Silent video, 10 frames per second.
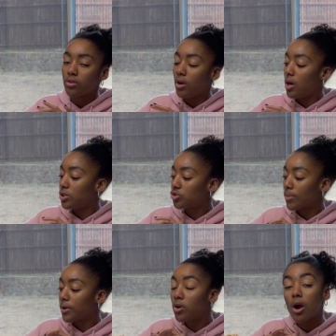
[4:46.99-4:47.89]
like
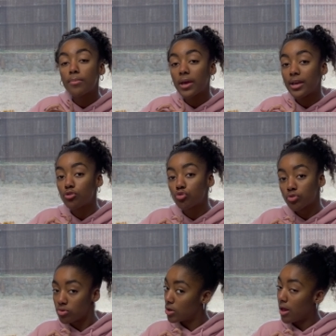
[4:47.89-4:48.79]
strawberry crumb cake
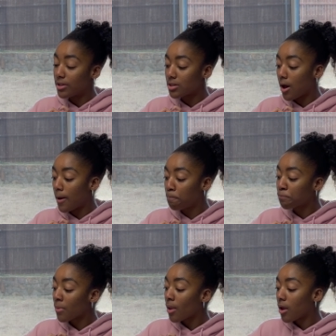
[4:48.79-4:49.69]
streusel on top
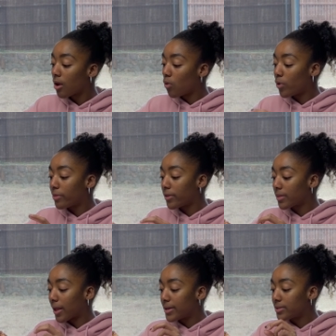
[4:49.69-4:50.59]
with
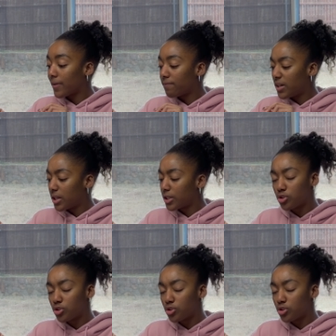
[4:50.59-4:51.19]
like vanilla